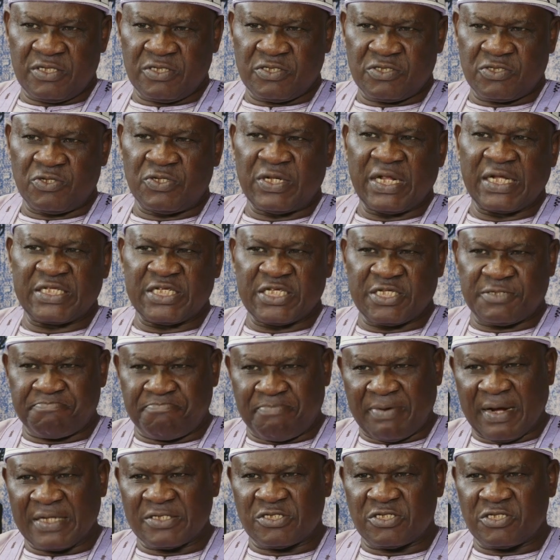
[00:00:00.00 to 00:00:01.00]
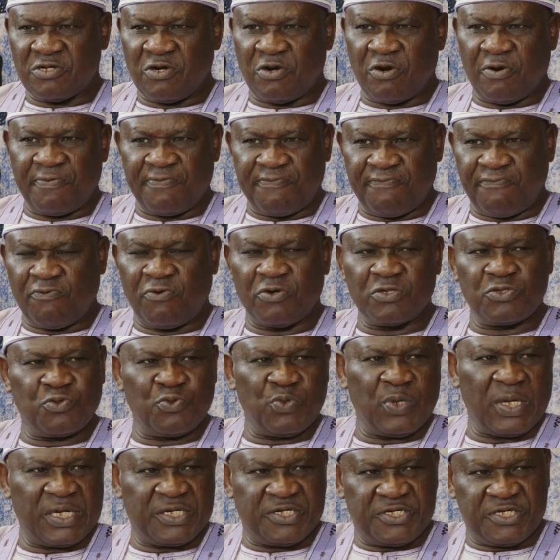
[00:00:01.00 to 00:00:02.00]
So that is part of what
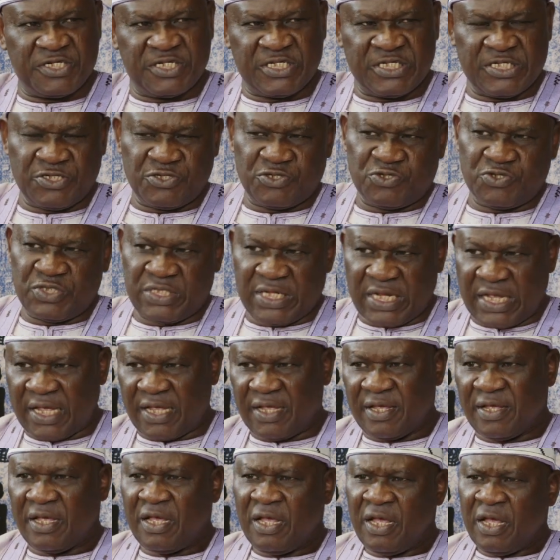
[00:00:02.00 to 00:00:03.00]
we are treating today.